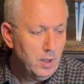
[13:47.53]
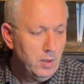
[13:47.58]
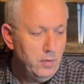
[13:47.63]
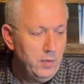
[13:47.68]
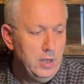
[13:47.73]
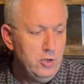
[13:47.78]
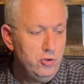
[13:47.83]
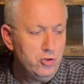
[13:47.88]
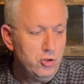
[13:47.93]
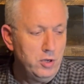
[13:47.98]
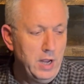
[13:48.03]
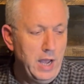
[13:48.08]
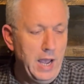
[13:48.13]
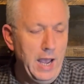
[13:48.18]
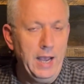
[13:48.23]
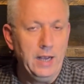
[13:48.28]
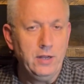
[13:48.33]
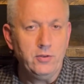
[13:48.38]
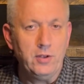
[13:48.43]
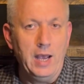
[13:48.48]
They should
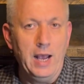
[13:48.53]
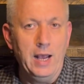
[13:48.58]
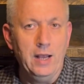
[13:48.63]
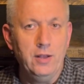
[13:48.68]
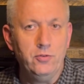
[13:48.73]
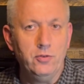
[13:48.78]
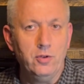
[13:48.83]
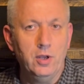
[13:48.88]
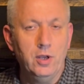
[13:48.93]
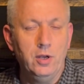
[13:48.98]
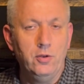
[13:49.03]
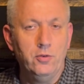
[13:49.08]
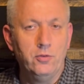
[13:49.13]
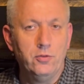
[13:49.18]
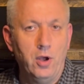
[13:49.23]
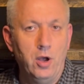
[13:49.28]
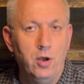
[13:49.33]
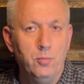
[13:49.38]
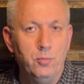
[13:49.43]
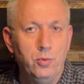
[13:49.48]
act as
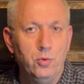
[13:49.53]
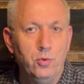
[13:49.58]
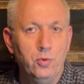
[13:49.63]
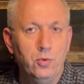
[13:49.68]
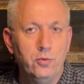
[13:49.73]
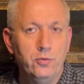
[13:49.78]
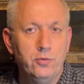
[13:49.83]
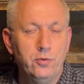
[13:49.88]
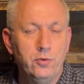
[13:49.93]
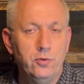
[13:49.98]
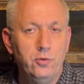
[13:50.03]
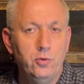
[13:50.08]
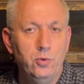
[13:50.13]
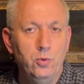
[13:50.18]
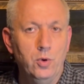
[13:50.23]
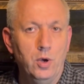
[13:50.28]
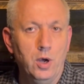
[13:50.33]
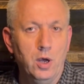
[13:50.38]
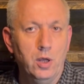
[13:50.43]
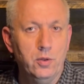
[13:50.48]
examples
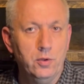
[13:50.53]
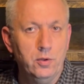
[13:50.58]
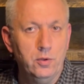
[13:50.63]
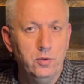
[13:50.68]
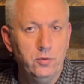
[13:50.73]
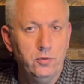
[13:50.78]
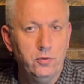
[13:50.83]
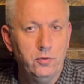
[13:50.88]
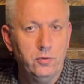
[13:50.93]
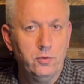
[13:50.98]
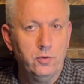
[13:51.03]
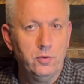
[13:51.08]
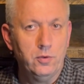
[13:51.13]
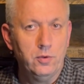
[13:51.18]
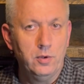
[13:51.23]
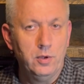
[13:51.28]
to others.